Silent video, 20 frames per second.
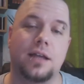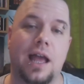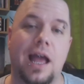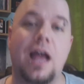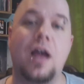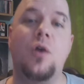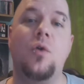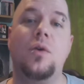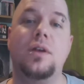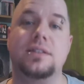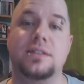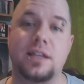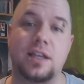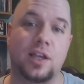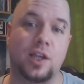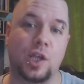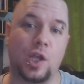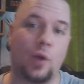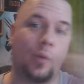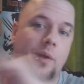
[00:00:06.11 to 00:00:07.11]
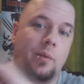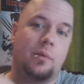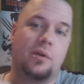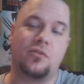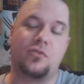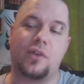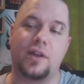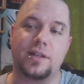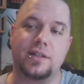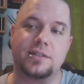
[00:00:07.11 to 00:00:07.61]
How is it going, my
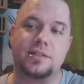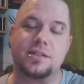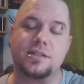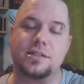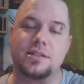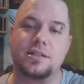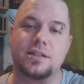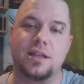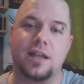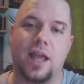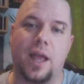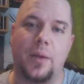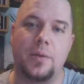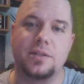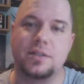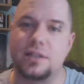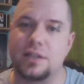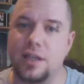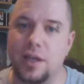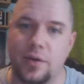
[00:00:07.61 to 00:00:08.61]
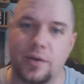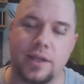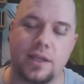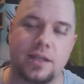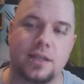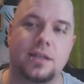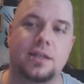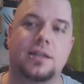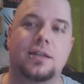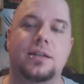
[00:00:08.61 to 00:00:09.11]
friends? How is it going?